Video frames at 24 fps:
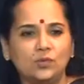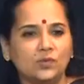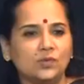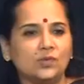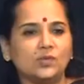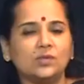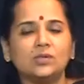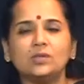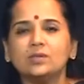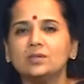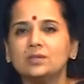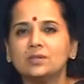
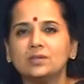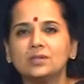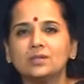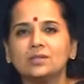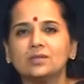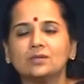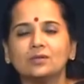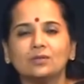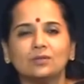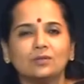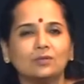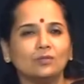instance,
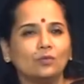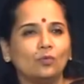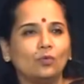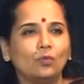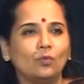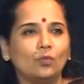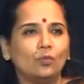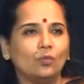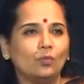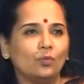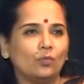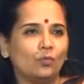
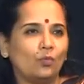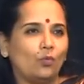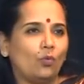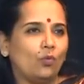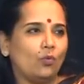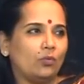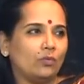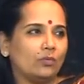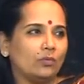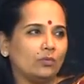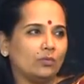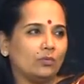
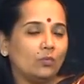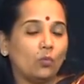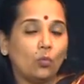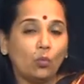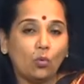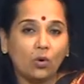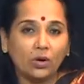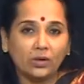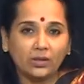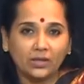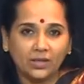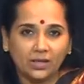or
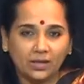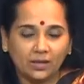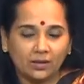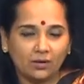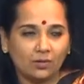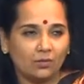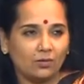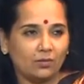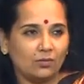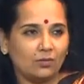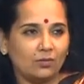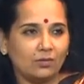walking
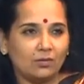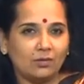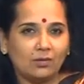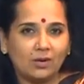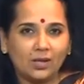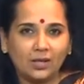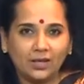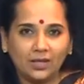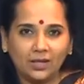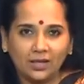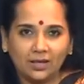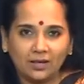or
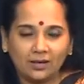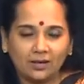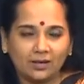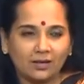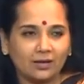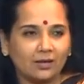running,